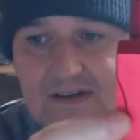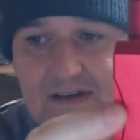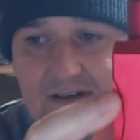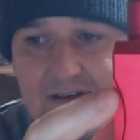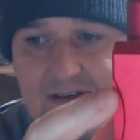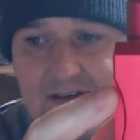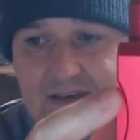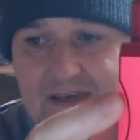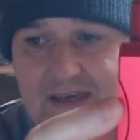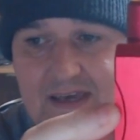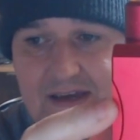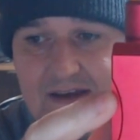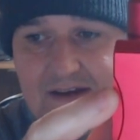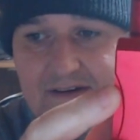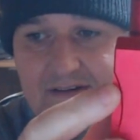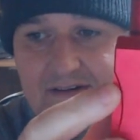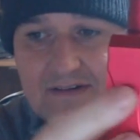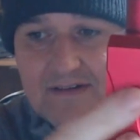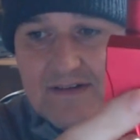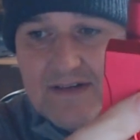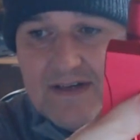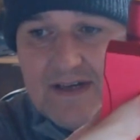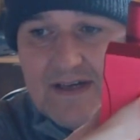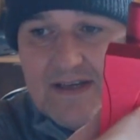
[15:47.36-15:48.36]
here
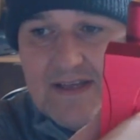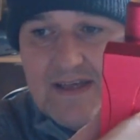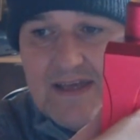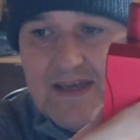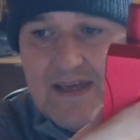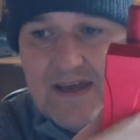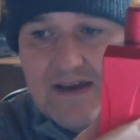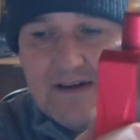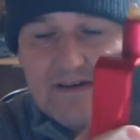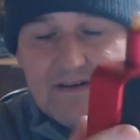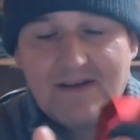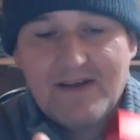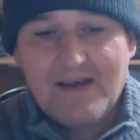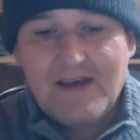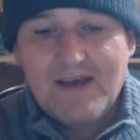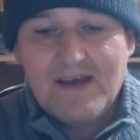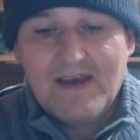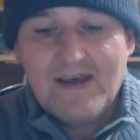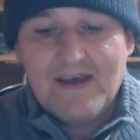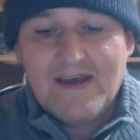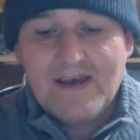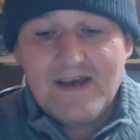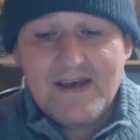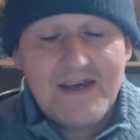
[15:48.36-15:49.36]
and here.
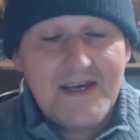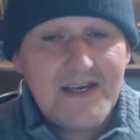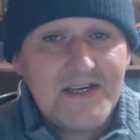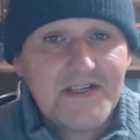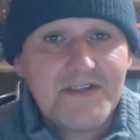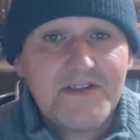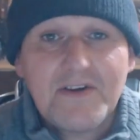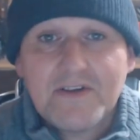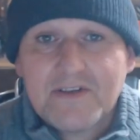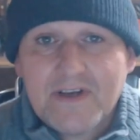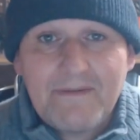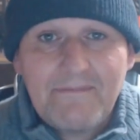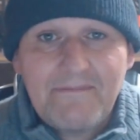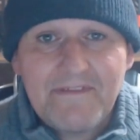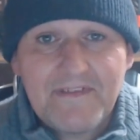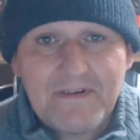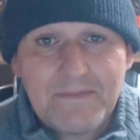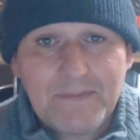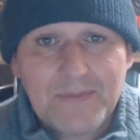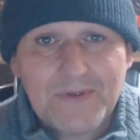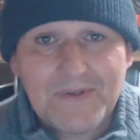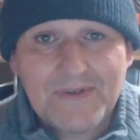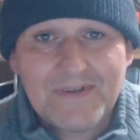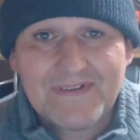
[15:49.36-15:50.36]
It's not
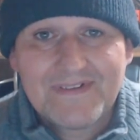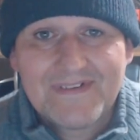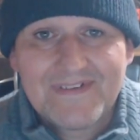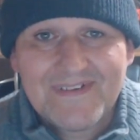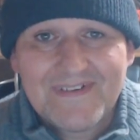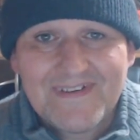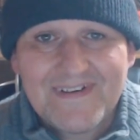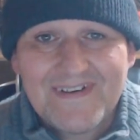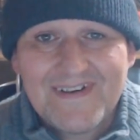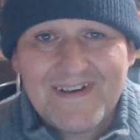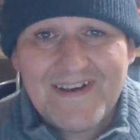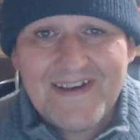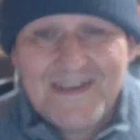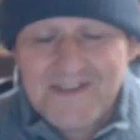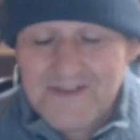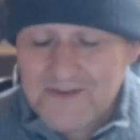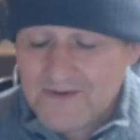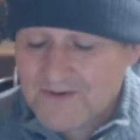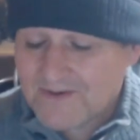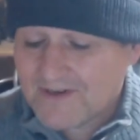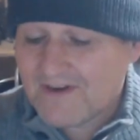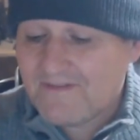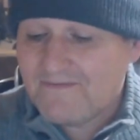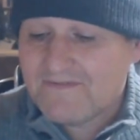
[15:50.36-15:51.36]
comfortable. It's
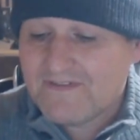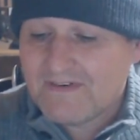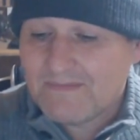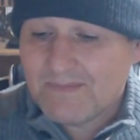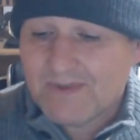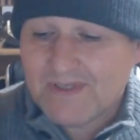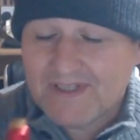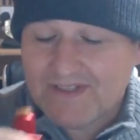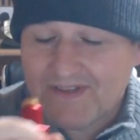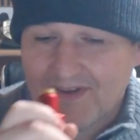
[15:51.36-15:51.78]
not comfortable at